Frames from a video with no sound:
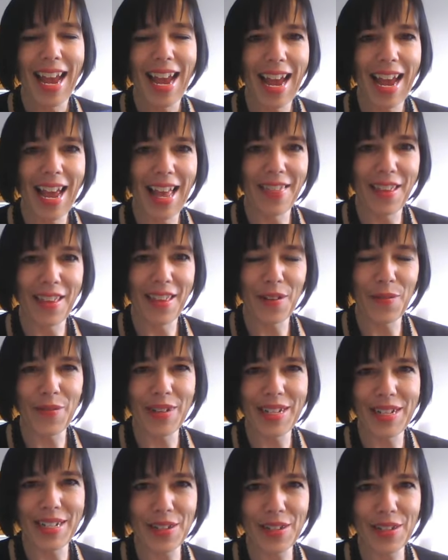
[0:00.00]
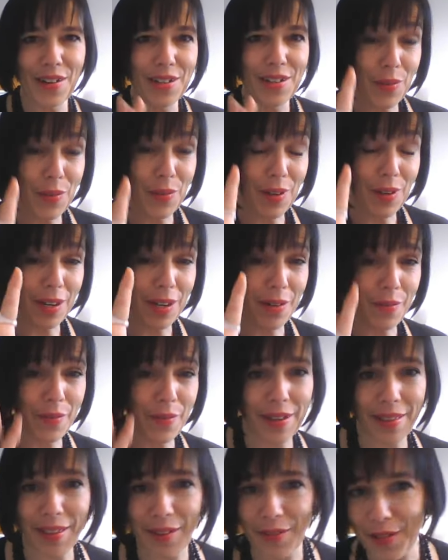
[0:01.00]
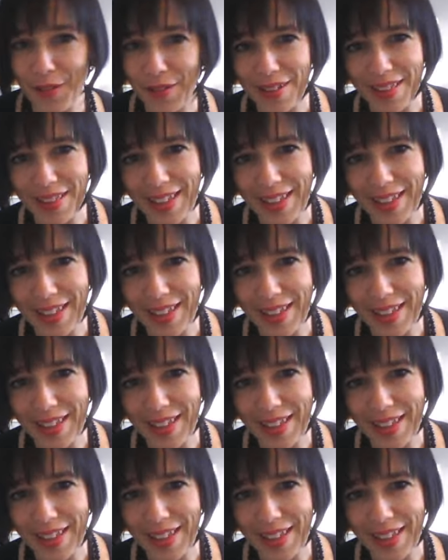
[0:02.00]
and then we started to work on where they would go on the